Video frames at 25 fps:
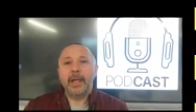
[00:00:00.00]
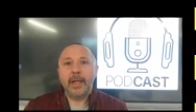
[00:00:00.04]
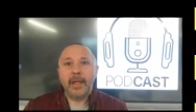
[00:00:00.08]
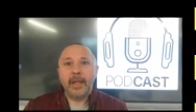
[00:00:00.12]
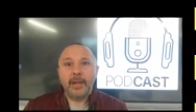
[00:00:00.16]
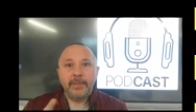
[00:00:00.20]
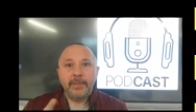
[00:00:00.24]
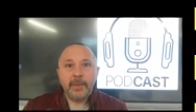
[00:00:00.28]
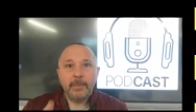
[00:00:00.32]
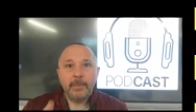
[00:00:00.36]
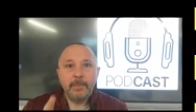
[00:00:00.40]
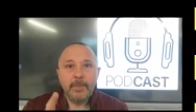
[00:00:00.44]

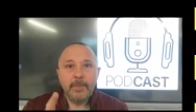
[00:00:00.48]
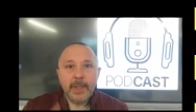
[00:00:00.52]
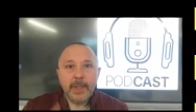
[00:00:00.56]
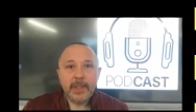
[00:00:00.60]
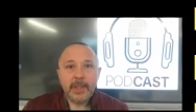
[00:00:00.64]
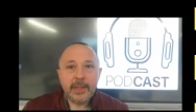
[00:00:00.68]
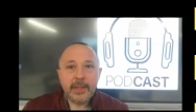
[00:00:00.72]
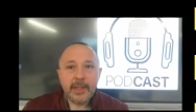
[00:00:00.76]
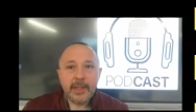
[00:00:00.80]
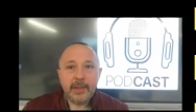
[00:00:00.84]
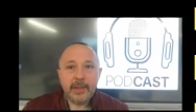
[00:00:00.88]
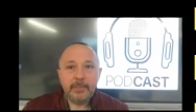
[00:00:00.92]
And if you
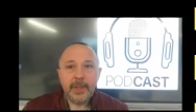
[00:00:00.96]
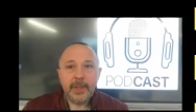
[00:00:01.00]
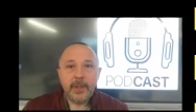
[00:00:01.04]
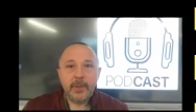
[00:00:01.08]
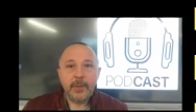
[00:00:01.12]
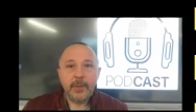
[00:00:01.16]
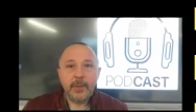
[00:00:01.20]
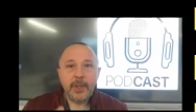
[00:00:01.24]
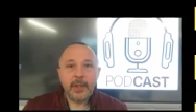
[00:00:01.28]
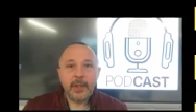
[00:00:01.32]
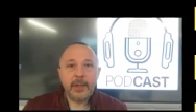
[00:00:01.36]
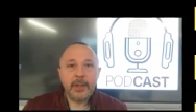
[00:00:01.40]
miss
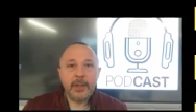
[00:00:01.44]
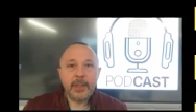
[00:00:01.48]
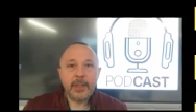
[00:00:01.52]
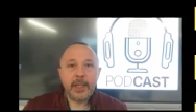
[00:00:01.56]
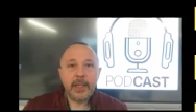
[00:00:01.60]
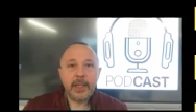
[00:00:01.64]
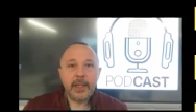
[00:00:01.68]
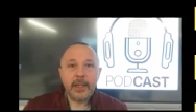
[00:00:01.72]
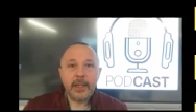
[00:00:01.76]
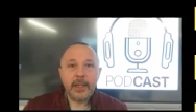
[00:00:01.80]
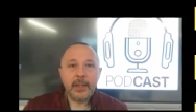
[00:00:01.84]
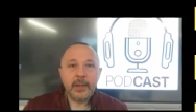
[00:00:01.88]
something while you're
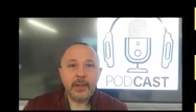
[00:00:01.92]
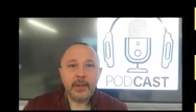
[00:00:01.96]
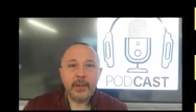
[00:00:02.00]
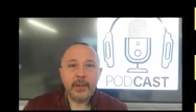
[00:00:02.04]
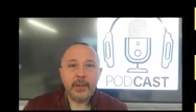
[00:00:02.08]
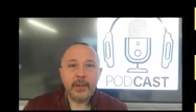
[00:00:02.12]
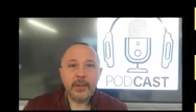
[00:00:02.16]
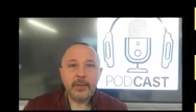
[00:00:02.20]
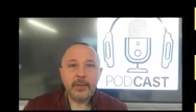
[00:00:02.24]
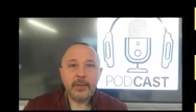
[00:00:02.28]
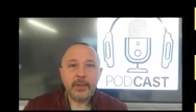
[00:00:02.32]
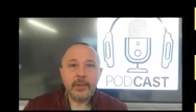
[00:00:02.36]
taking
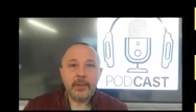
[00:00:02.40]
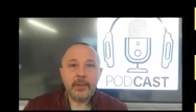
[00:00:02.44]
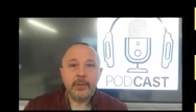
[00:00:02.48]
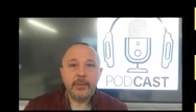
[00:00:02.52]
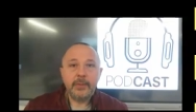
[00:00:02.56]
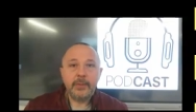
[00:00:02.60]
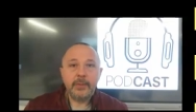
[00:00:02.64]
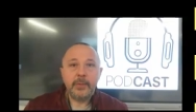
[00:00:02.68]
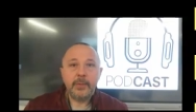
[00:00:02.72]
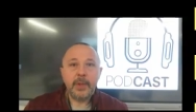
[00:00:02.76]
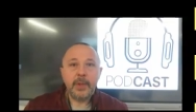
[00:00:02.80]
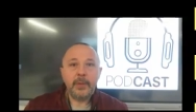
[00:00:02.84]
your notes,
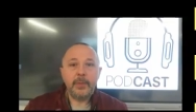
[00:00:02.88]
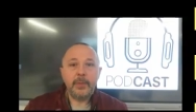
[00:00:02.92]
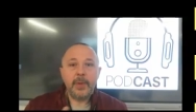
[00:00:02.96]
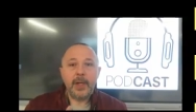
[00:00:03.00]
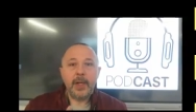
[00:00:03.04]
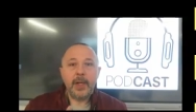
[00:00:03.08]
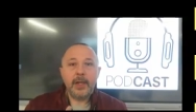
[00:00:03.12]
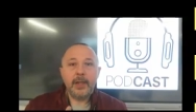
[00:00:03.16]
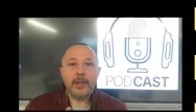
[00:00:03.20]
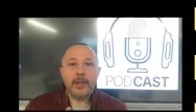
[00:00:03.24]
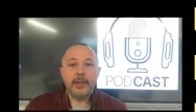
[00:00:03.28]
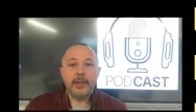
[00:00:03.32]

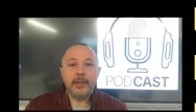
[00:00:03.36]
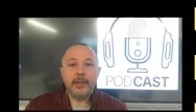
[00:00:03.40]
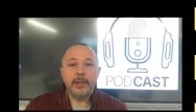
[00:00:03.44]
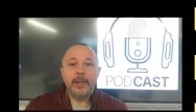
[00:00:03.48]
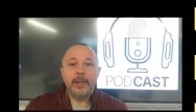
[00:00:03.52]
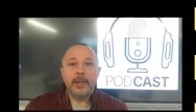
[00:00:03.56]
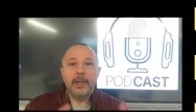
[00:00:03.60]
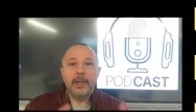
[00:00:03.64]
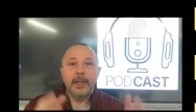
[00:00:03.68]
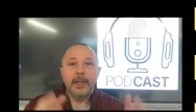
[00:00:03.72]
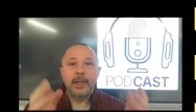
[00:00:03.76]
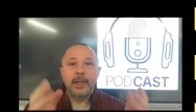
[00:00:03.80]
rewind
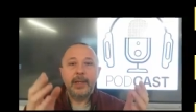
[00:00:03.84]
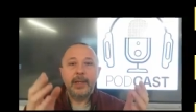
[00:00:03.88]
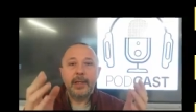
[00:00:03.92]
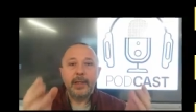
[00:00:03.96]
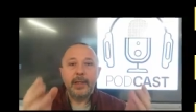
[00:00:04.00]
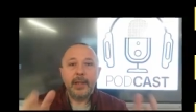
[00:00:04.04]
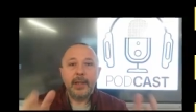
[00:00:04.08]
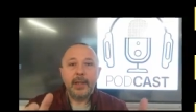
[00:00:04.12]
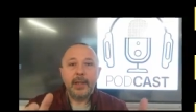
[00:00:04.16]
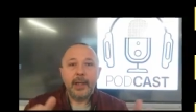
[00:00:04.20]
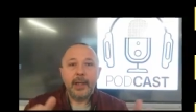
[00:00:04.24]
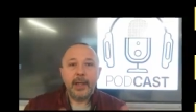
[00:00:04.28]

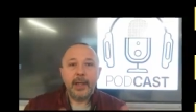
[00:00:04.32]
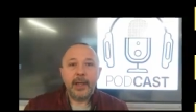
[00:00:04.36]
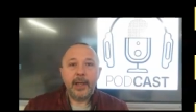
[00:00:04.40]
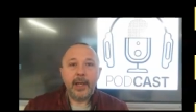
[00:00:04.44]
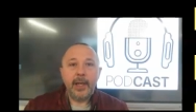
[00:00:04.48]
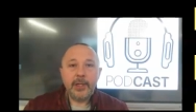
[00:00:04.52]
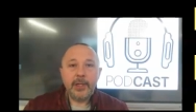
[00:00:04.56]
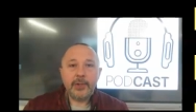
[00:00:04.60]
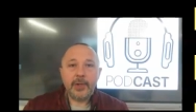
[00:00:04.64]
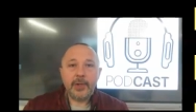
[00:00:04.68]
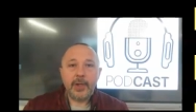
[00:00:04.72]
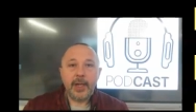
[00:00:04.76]

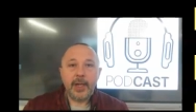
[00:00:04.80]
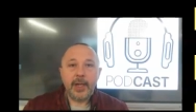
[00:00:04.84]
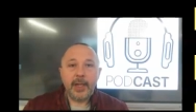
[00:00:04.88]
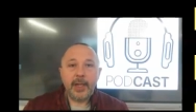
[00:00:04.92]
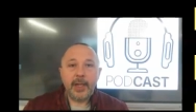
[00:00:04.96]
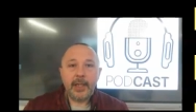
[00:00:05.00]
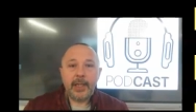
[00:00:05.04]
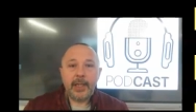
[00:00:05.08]
and try